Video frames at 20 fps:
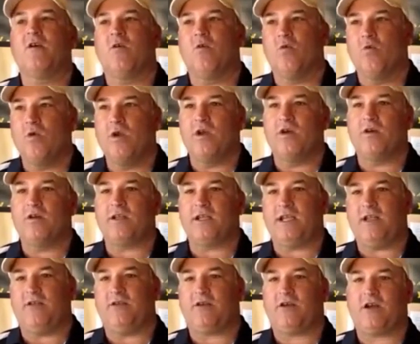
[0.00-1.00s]
will
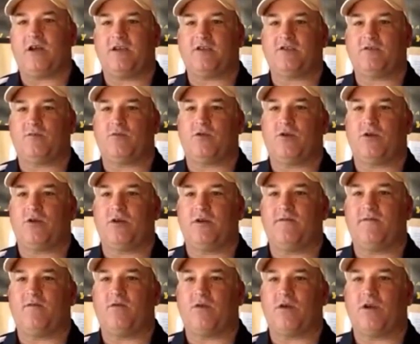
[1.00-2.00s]
either custom order
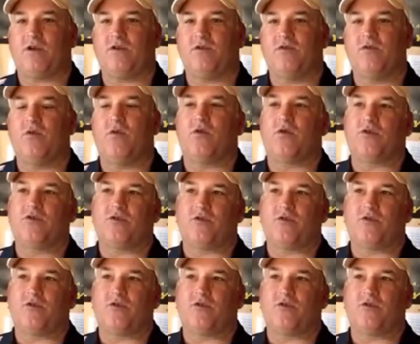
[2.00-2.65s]
it for you or